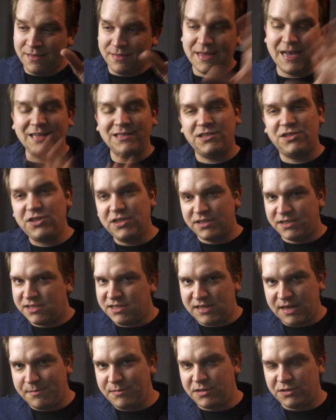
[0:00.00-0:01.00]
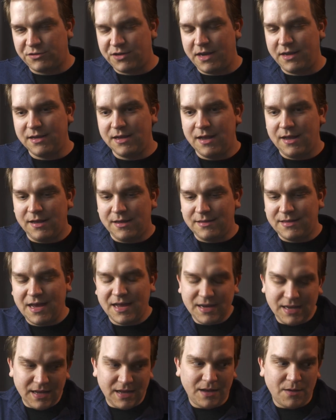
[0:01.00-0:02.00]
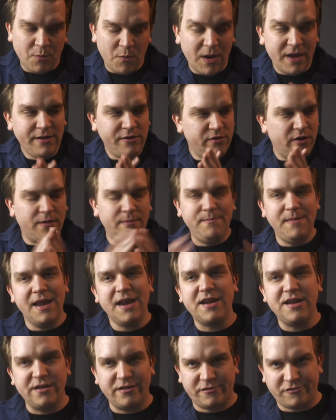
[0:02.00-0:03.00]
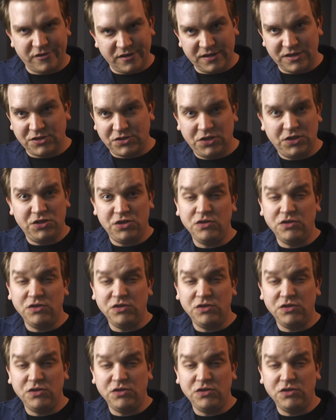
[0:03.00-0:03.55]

That's just to demonstrate that when you are making a transition,